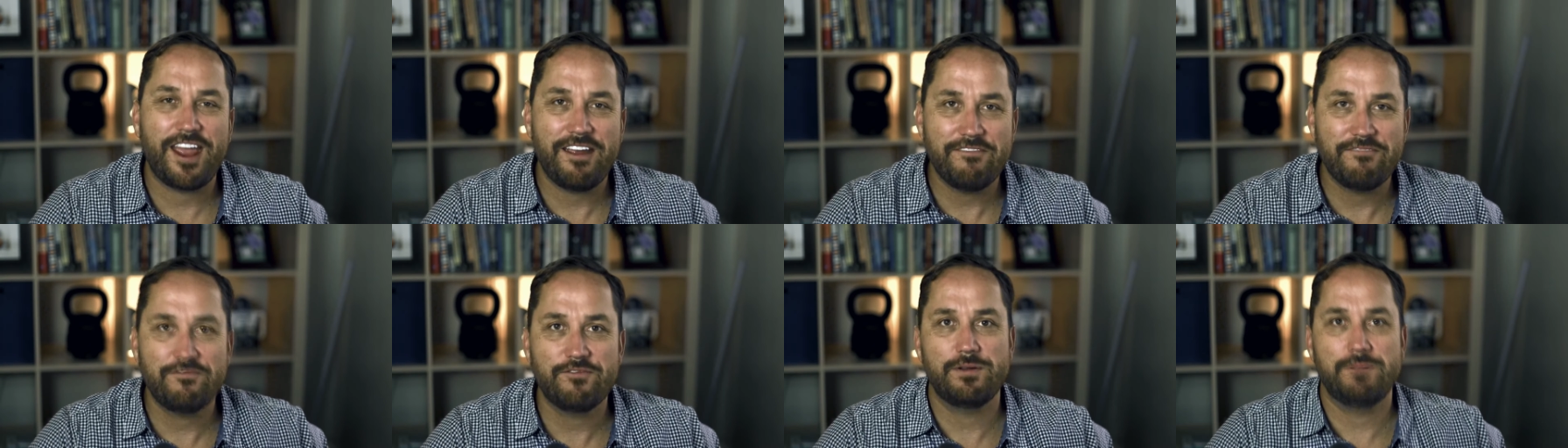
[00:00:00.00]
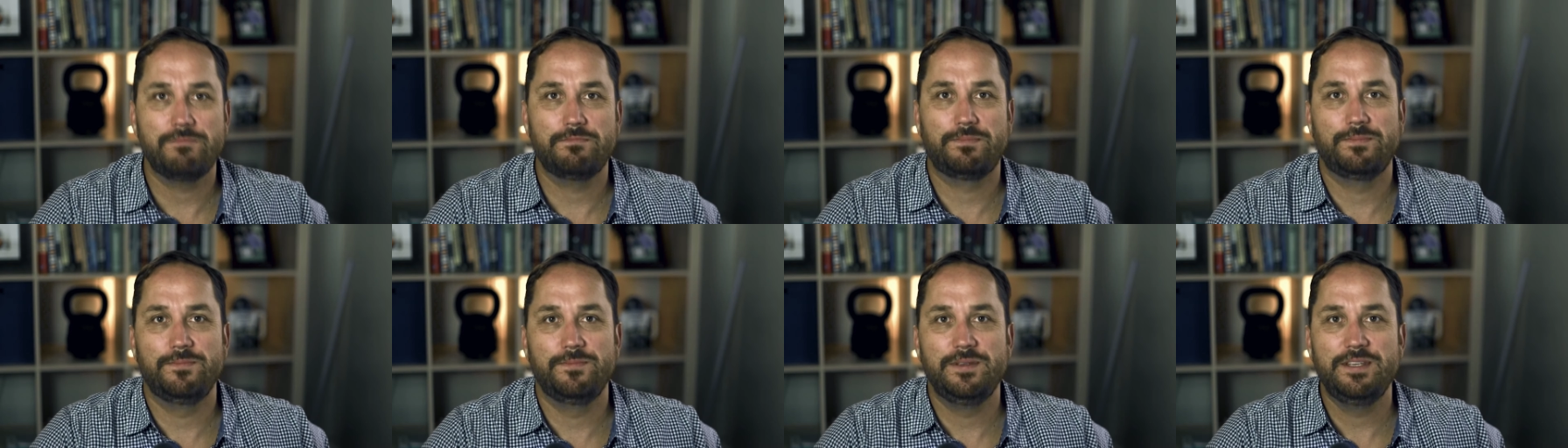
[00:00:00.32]

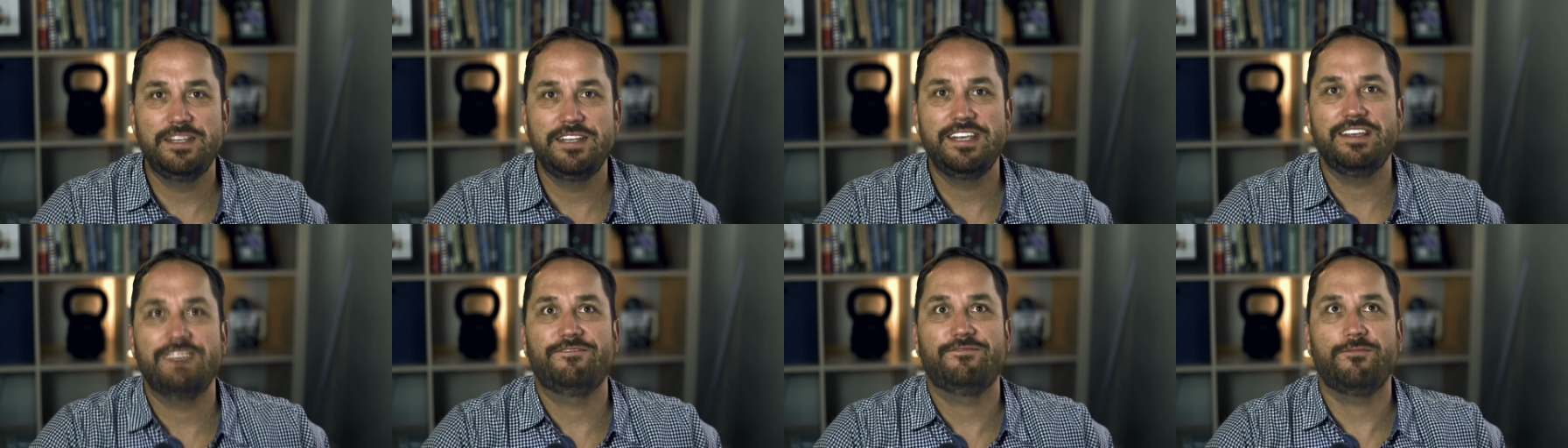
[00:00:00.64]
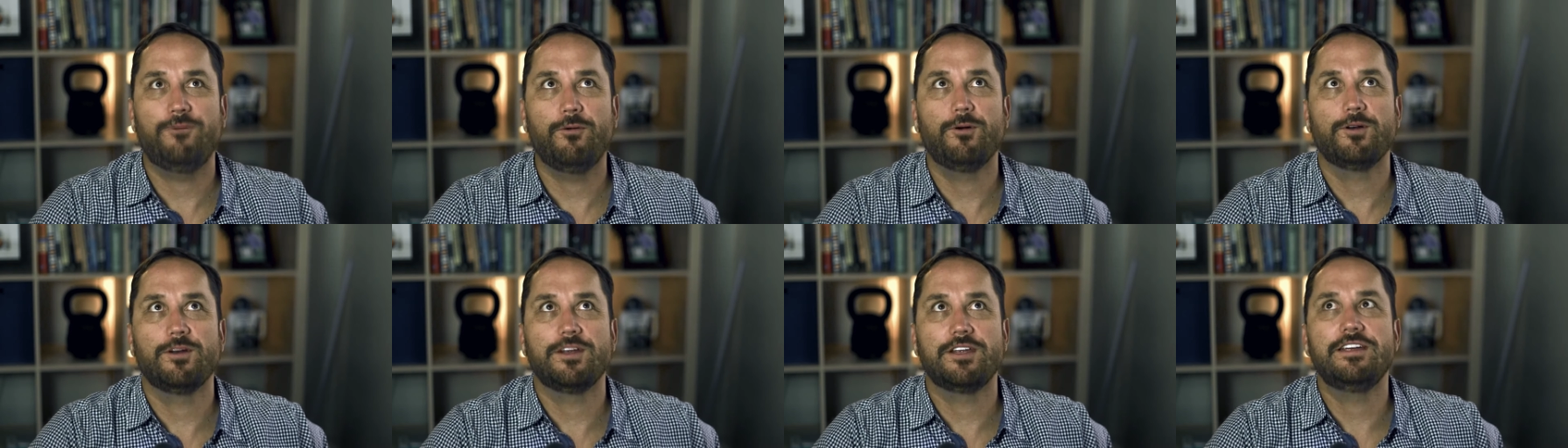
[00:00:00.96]
every
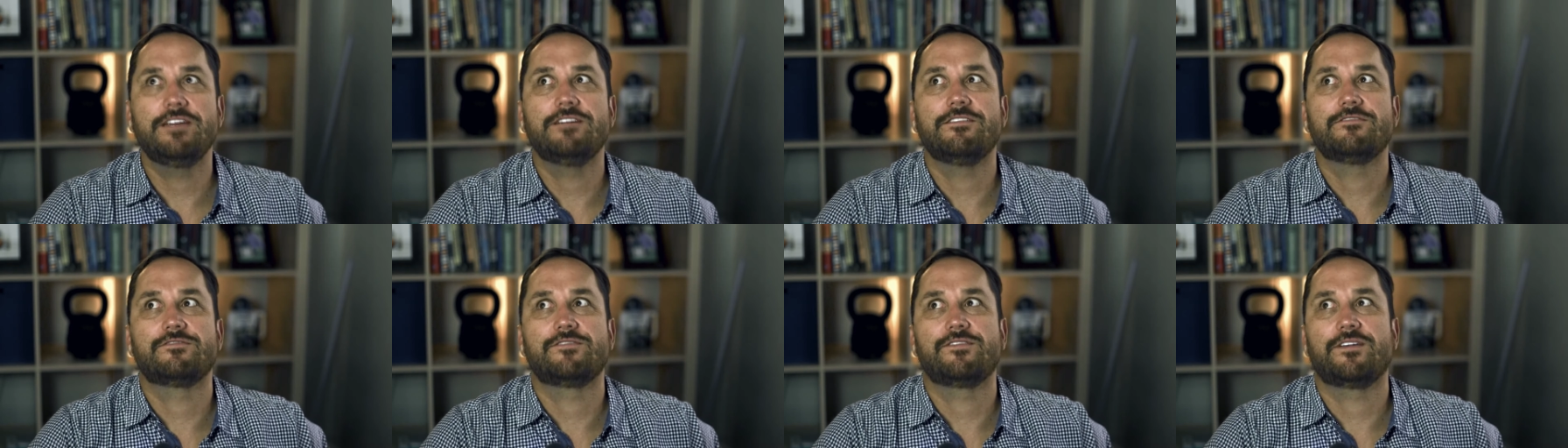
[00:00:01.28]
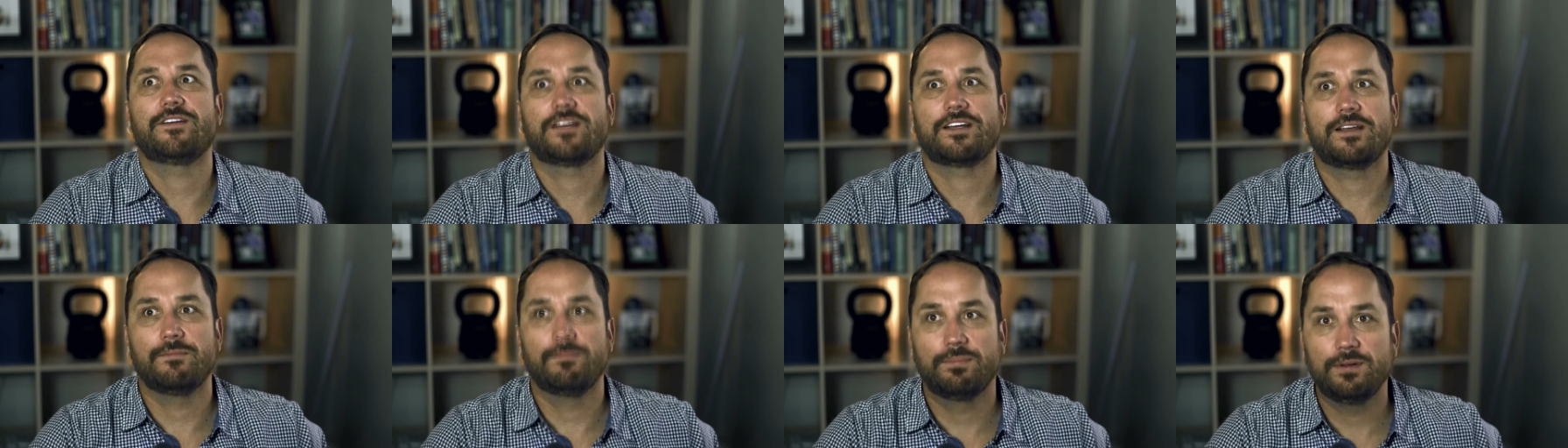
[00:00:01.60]
4 years you
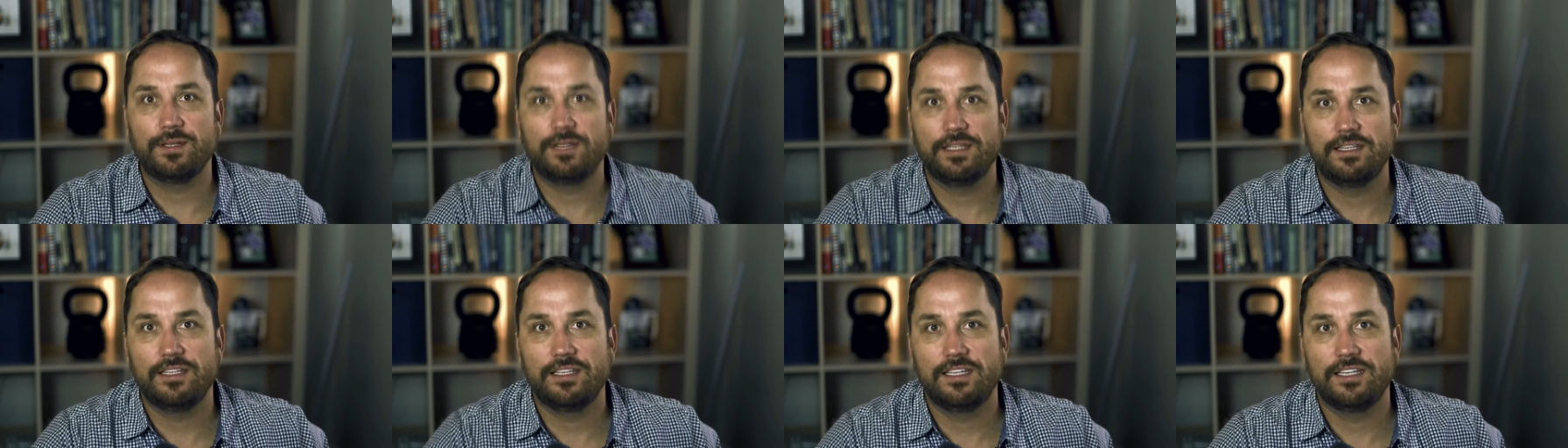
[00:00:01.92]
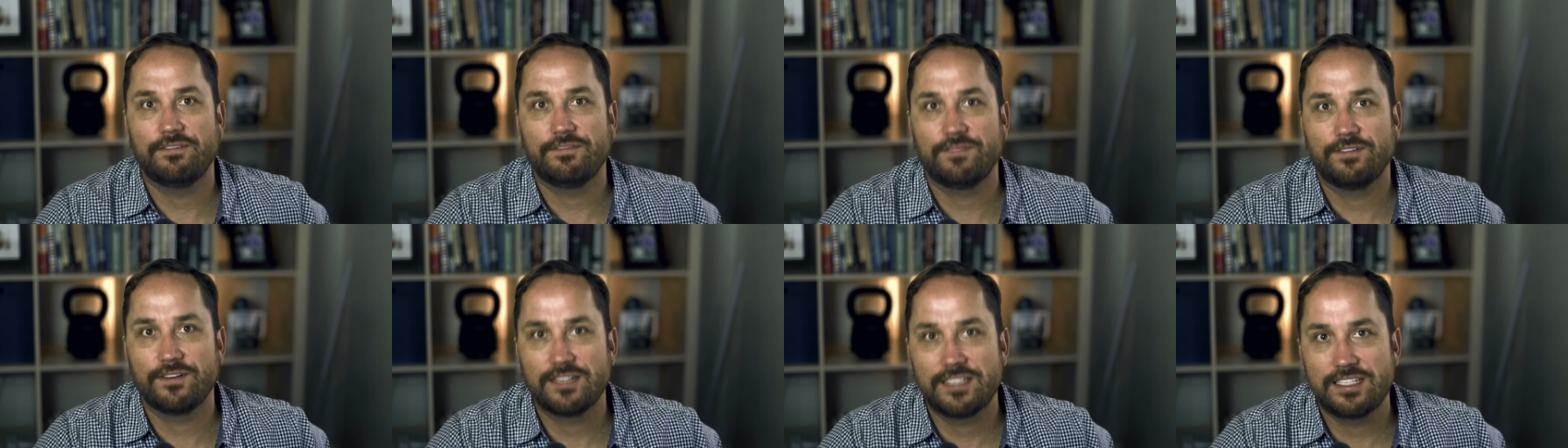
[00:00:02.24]
had a completely
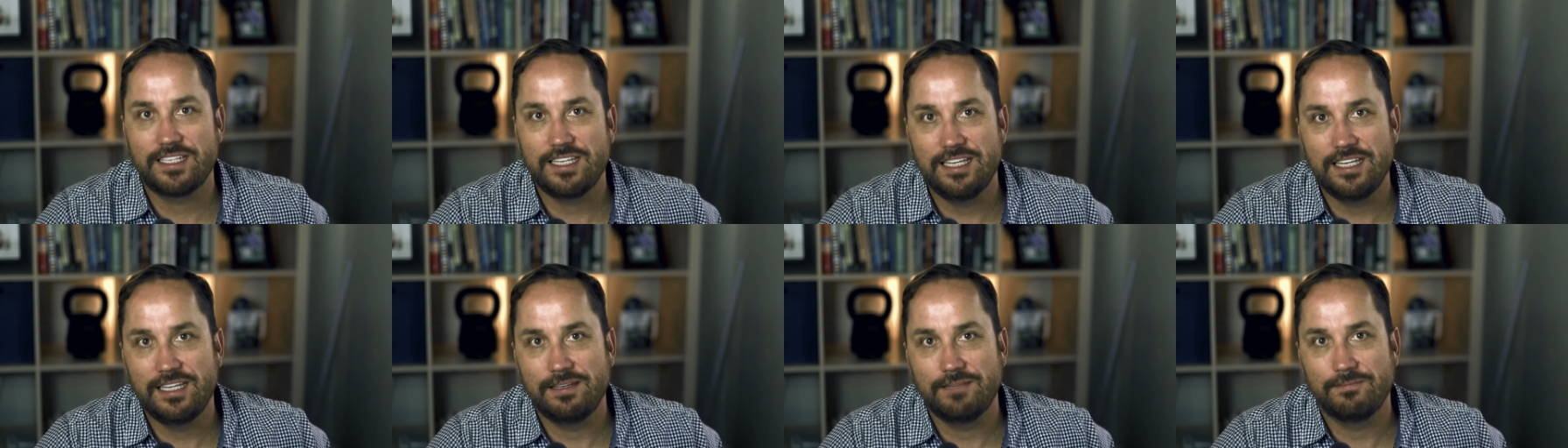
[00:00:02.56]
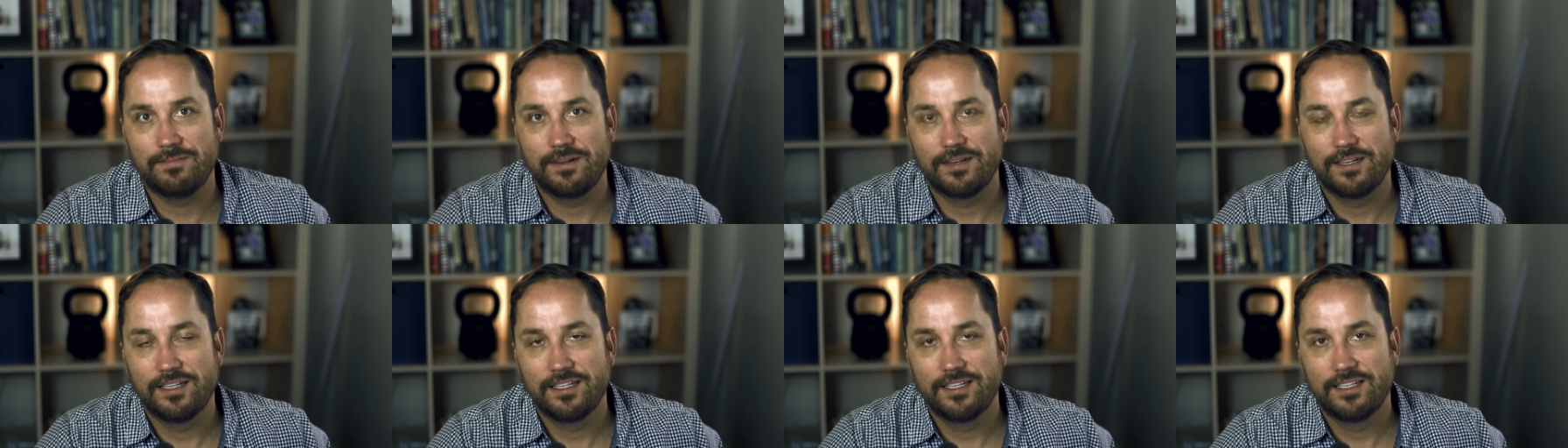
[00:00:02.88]
different
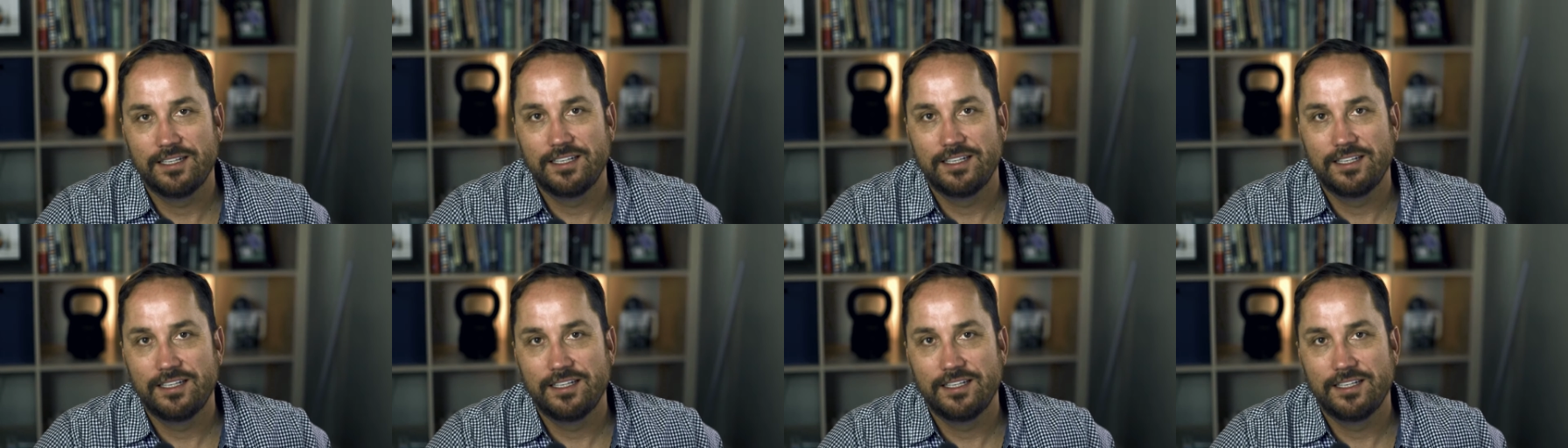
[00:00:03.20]
team.